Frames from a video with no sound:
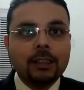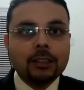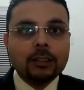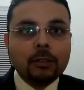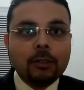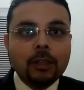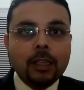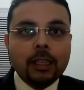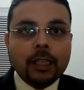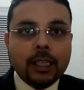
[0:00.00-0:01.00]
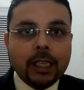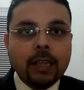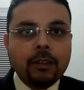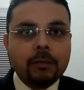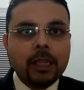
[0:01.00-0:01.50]
So
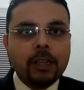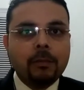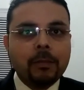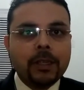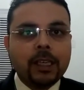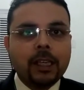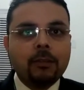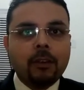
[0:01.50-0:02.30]
never be competitive,